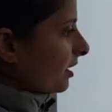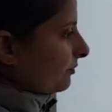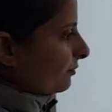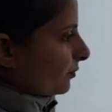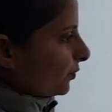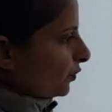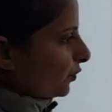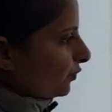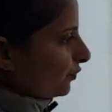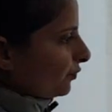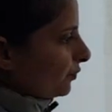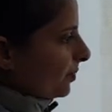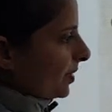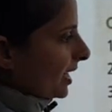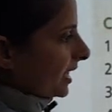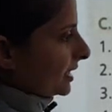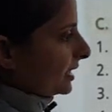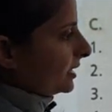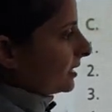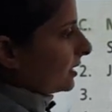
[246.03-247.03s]

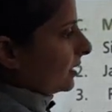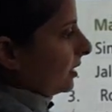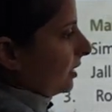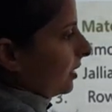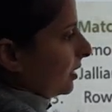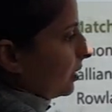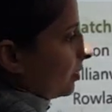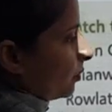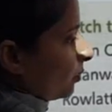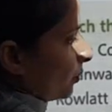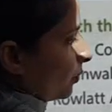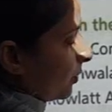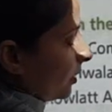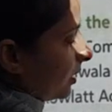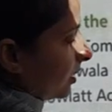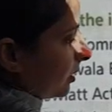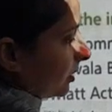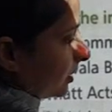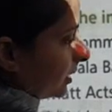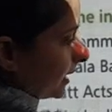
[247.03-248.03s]
movement
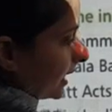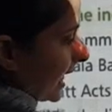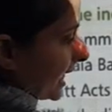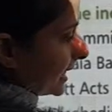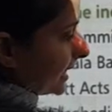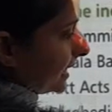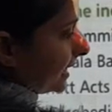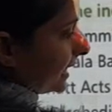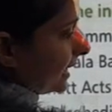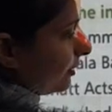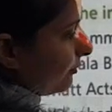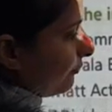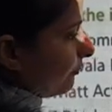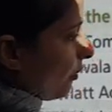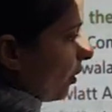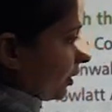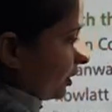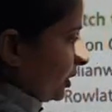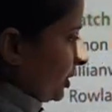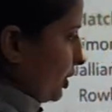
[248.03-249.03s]

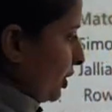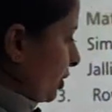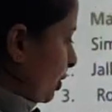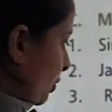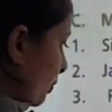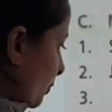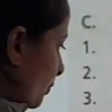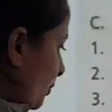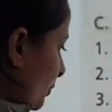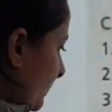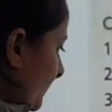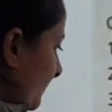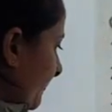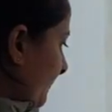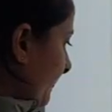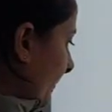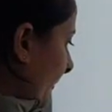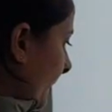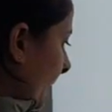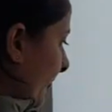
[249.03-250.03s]
1942.
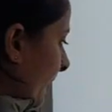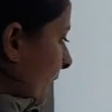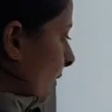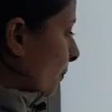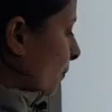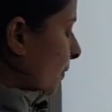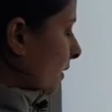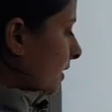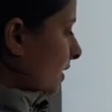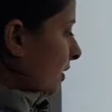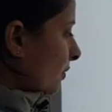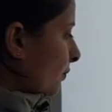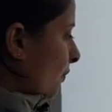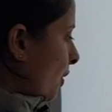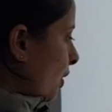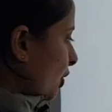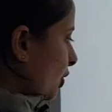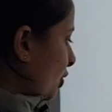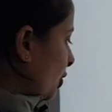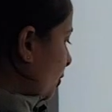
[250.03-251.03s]
World
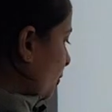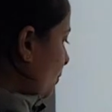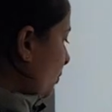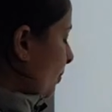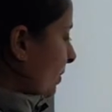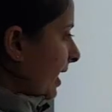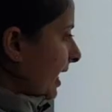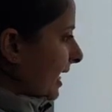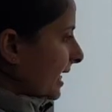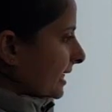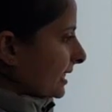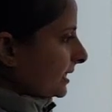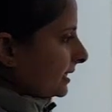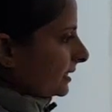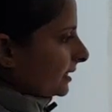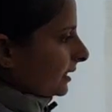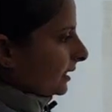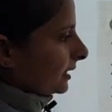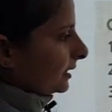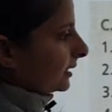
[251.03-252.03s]
War II
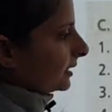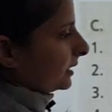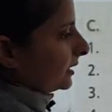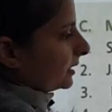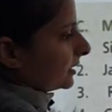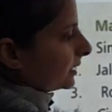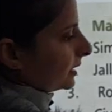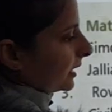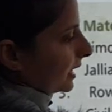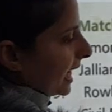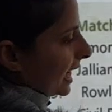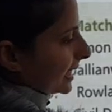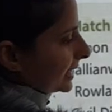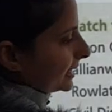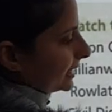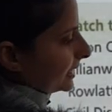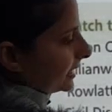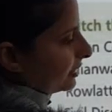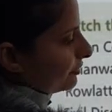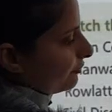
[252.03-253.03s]
ends in the year
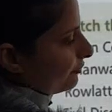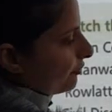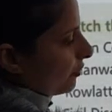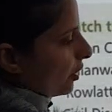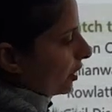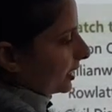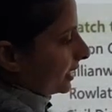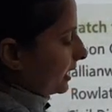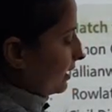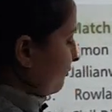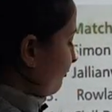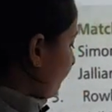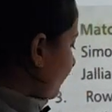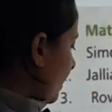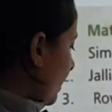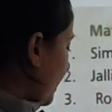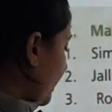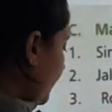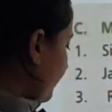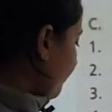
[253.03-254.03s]

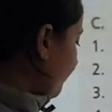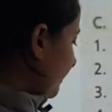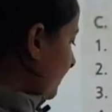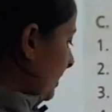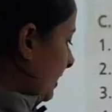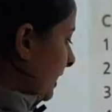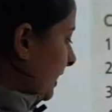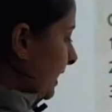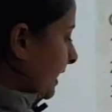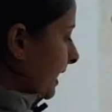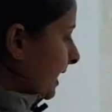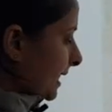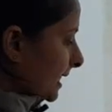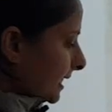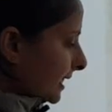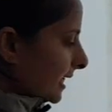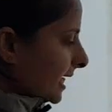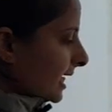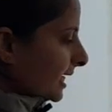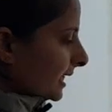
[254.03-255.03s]
1945.
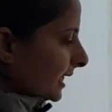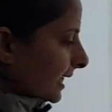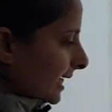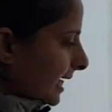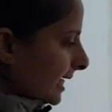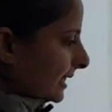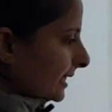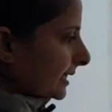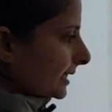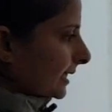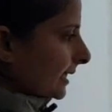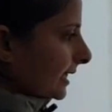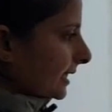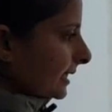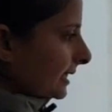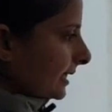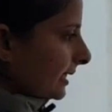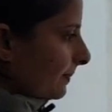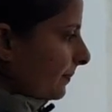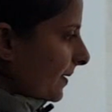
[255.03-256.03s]
India gets
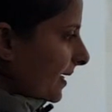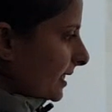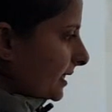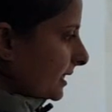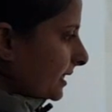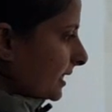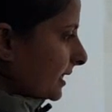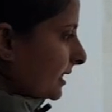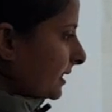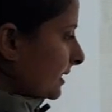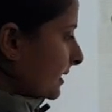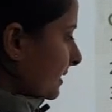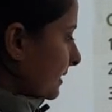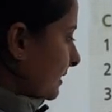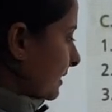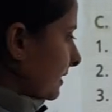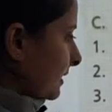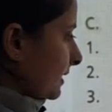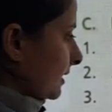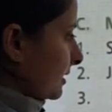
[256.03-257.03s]
independence in
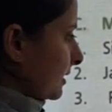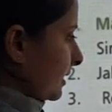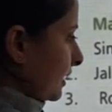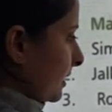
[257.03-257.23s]
the year